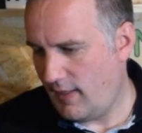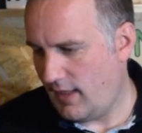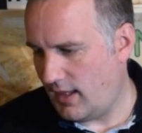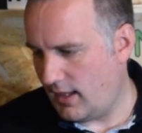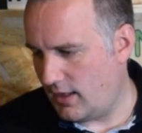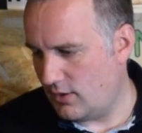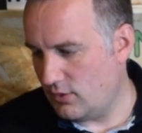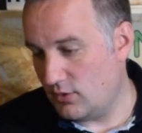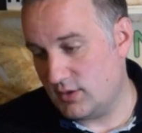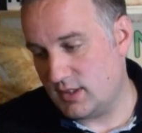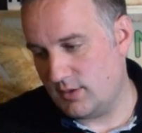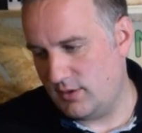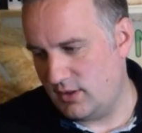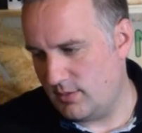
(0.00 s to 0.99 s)

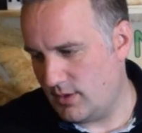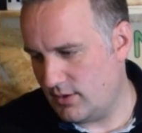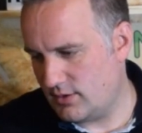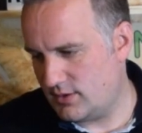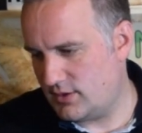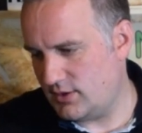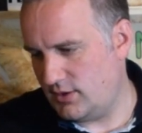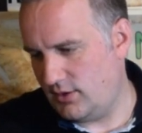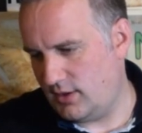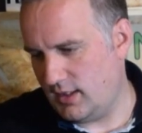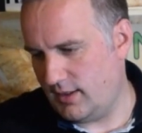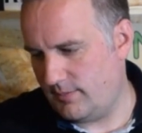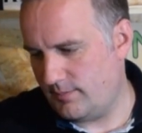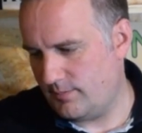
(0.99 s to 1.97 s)
Also in the box you
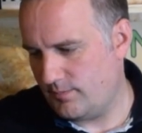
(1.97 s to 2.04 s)
get